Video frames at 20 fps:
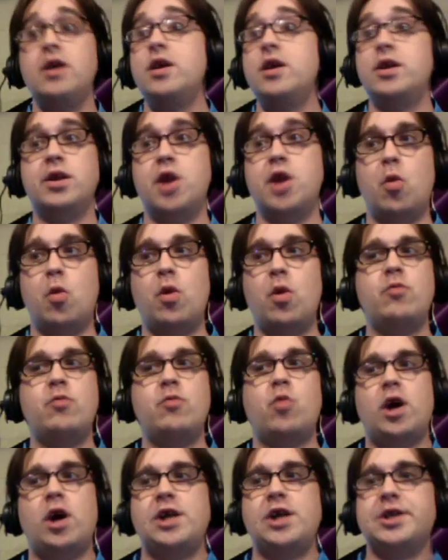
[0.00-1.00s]
No one
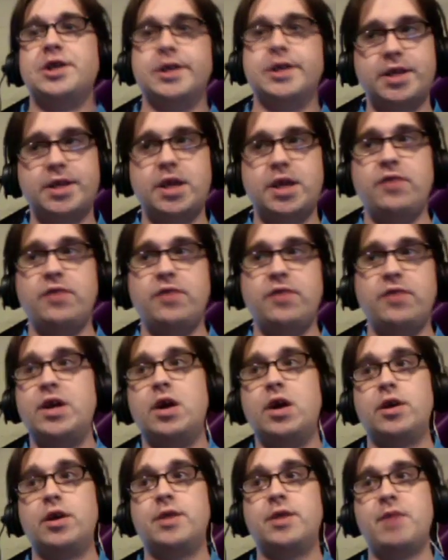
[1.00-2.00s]
watches TV
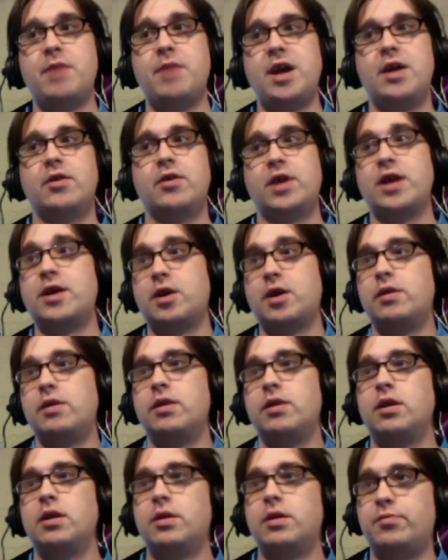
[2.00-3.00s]
on demand, like
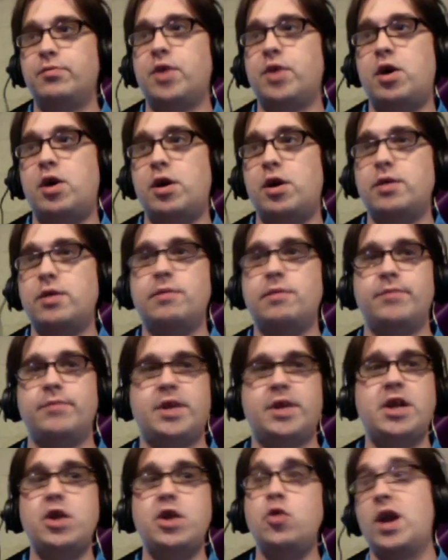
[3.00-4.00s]
on
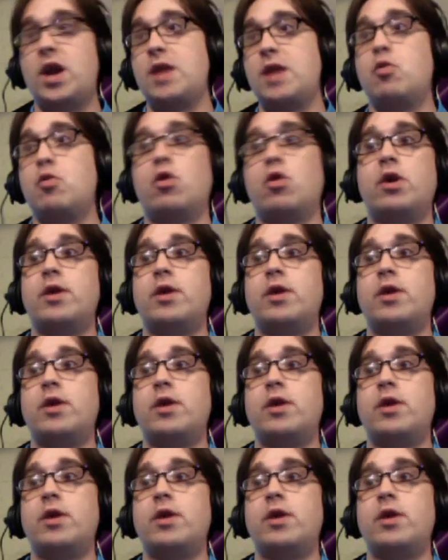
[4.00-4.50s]
queue anymore.